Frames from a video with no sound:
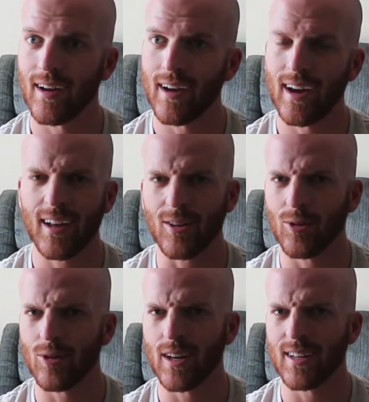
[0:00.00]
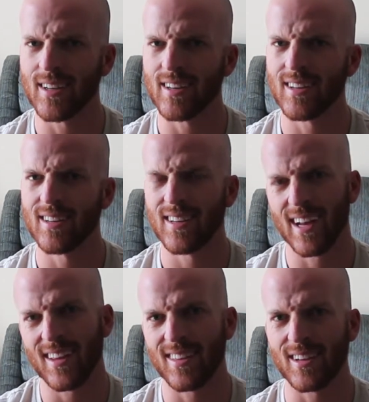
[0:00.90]
I had a cool idea that
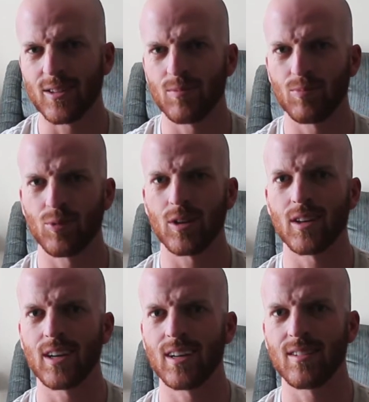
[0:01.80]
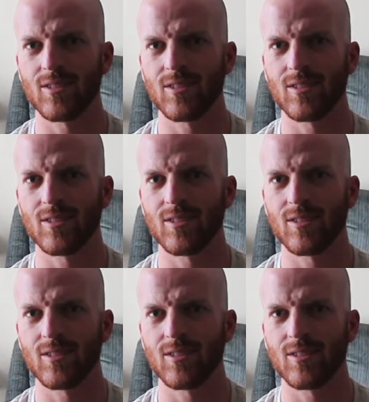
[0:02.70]
I think's pretty neat.